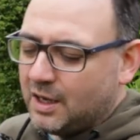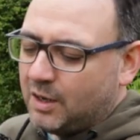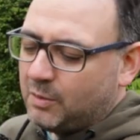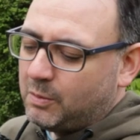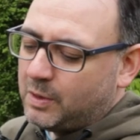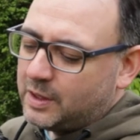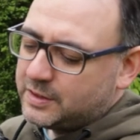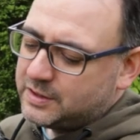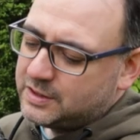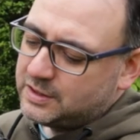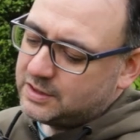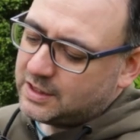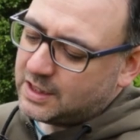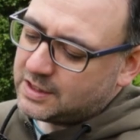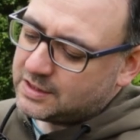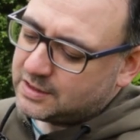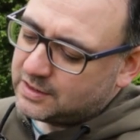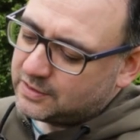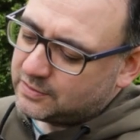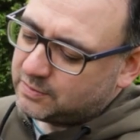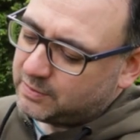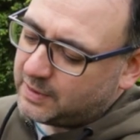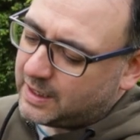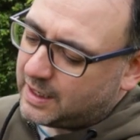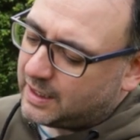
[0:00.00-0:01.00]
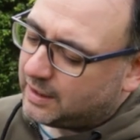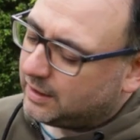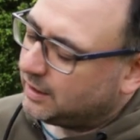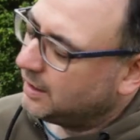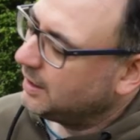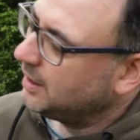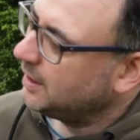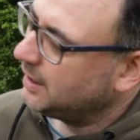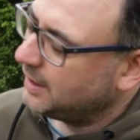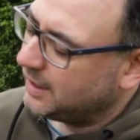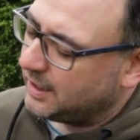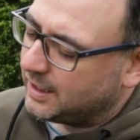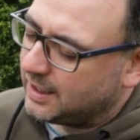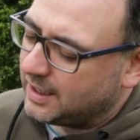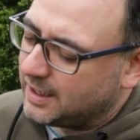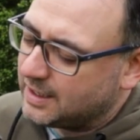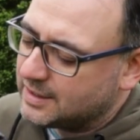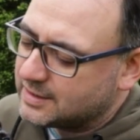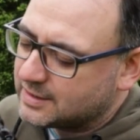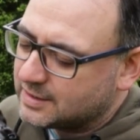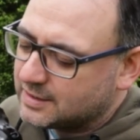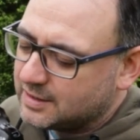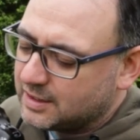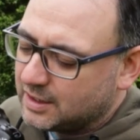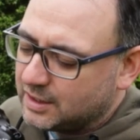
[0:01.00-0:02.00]
What I suggest as well
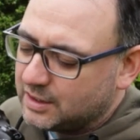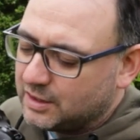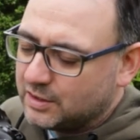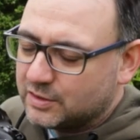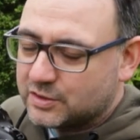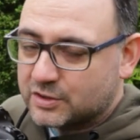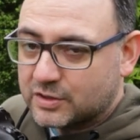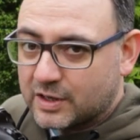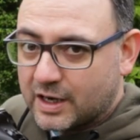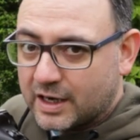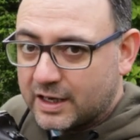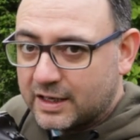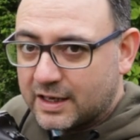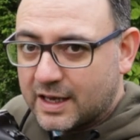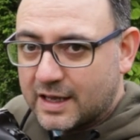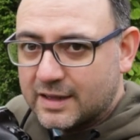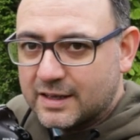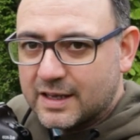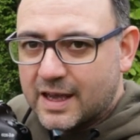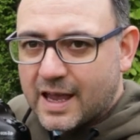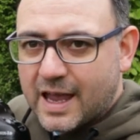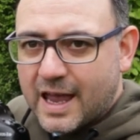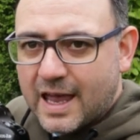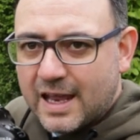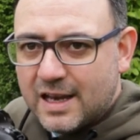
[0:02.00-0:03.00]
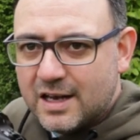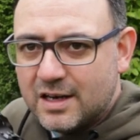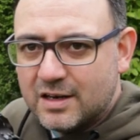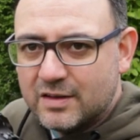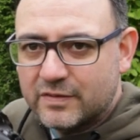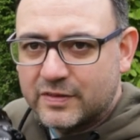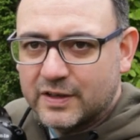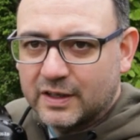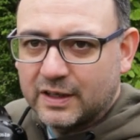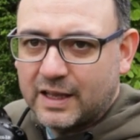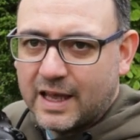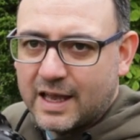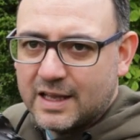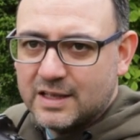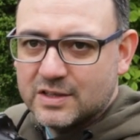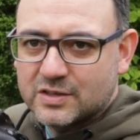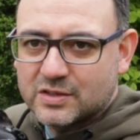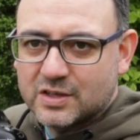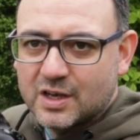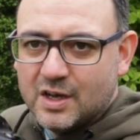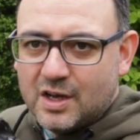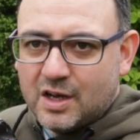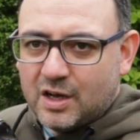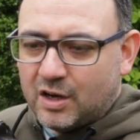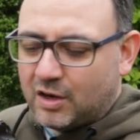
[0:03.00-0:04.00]
is that you try and get the end of the
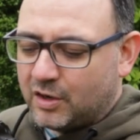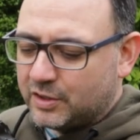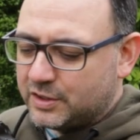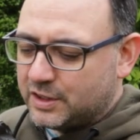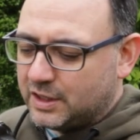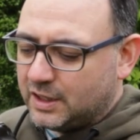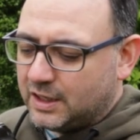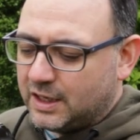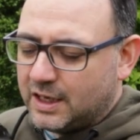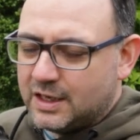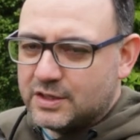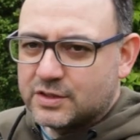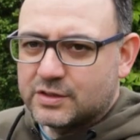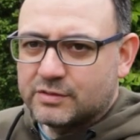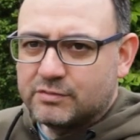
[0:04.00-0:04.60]
lens on your knee.